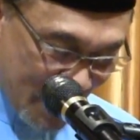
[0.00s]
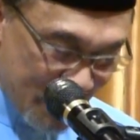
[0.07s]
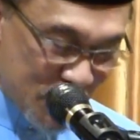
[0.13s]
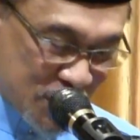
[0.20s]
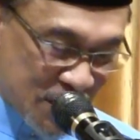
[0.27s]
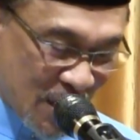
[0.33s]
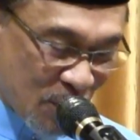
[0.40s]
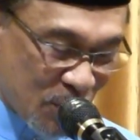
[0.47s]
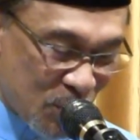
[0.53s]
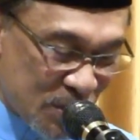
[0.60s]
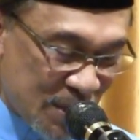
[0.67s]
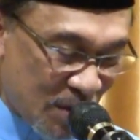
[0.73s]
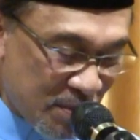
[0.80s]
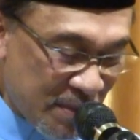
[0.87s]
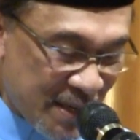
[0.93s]
let me share with
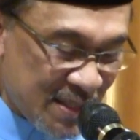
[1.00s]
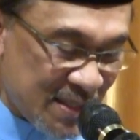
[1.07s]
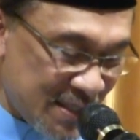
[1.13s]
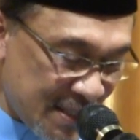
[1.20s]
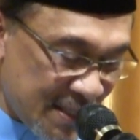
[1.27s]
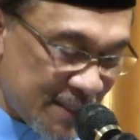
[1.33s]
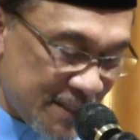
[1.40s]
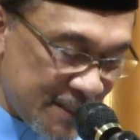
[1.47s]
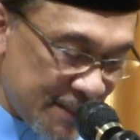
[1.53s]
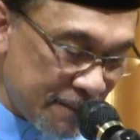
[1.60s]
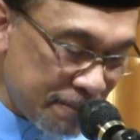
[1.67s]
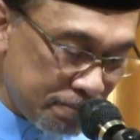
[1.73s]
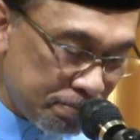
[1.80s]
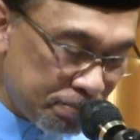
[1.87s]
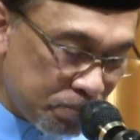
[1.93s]
you some of my
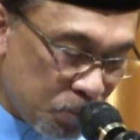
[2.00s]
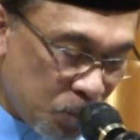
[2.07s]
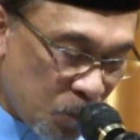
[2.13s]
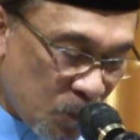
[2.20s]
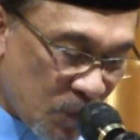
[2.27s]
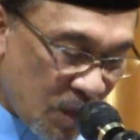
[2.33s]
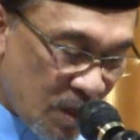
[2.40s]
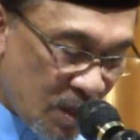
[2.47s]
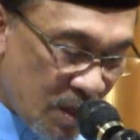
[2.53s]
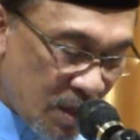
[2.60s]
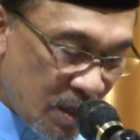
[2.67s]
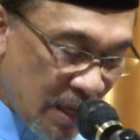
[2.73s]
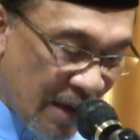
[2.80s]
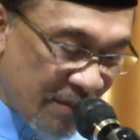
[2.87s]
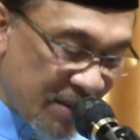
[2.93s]
concerns.
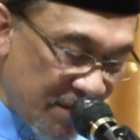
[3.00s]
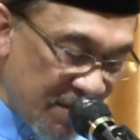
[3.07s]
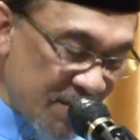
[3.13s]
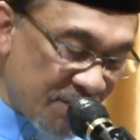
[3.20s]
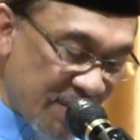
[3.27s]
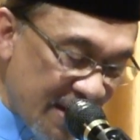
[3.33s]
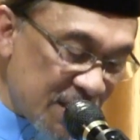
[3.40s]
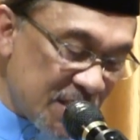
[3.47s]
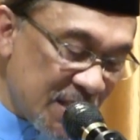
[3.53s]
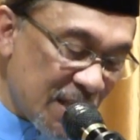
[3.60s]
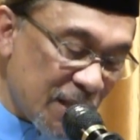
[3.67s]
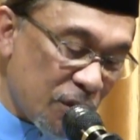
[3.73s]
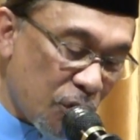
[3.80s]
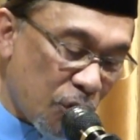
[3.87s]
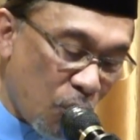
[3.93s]
I've given very
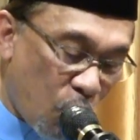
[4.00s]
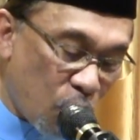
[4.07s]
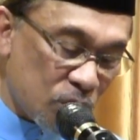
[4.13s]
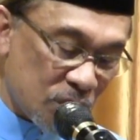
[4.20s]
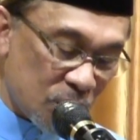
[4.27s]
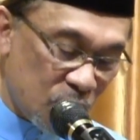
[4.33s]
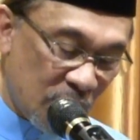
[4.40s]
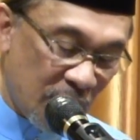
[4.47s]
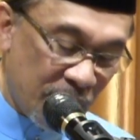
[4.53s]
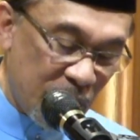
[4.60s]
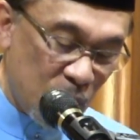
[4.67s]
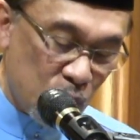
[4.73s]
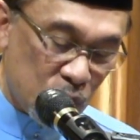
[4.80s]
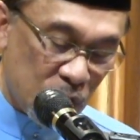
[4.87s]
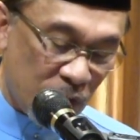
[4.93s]
serious thought to the
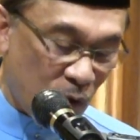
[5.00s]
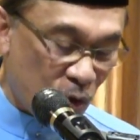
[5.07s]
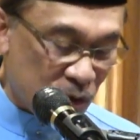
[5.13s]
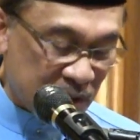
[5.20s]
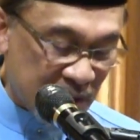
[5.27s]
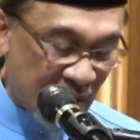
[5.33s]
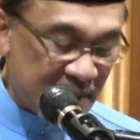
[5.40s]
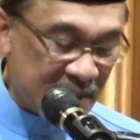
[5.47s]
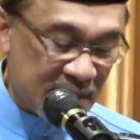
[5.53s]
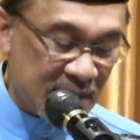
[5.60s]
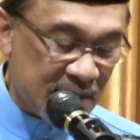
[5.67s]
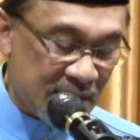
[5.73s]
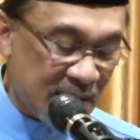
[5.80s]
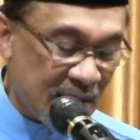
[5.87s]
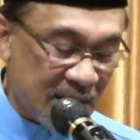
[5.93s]
views of all sides
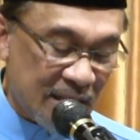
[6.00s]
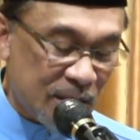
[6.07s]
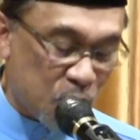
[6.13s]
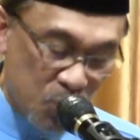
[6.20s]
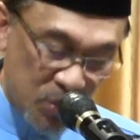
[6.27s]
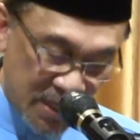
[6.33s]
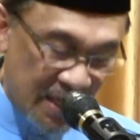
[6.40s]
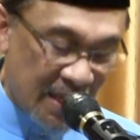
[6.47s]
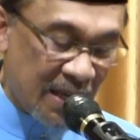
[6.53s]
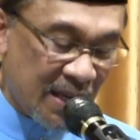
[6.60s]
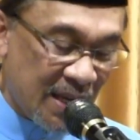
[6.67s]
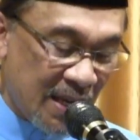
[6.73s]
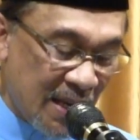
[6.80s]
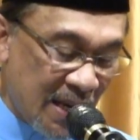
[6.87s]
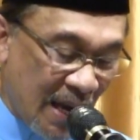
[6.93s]
concerned, and
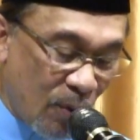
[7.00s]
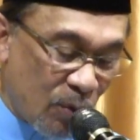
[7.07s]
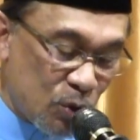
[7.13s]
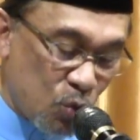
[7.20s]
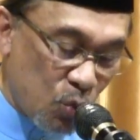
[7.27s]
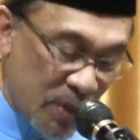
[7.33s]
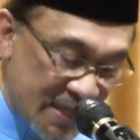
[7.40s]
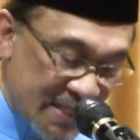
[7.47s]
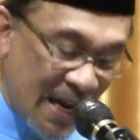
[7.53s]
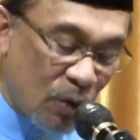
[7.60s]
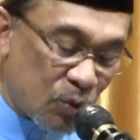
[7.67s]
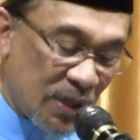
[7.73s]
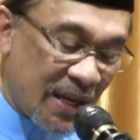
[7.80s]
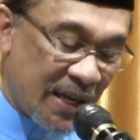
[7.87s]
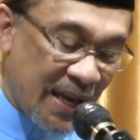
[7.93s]
today I want to reach
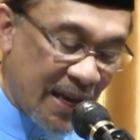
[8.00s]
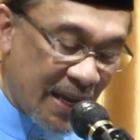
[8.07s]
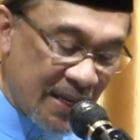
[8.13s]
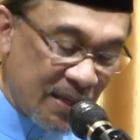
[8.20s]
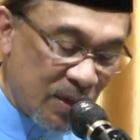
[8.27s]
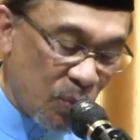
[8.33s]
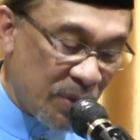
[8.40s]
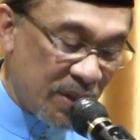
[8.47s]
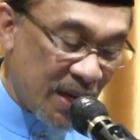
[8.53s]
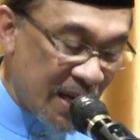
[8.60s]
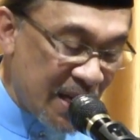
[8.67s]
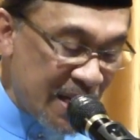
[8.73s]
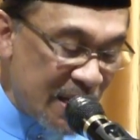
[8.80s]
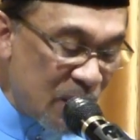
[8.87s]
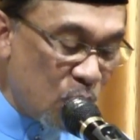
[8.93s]
out again with a
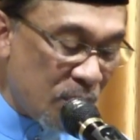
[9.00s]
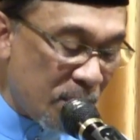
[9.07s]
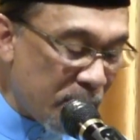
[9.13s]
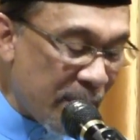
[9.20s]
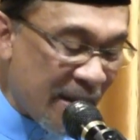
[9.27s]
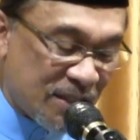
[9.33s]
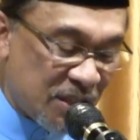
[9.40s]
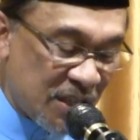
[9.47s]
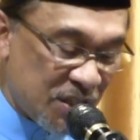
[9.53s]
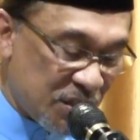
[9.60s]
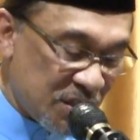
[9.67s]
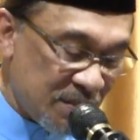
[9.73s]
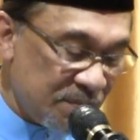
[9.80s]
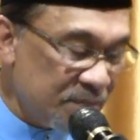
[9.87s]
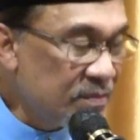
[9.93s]
renewed
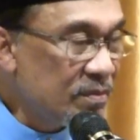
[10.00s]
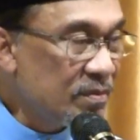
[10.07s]
message.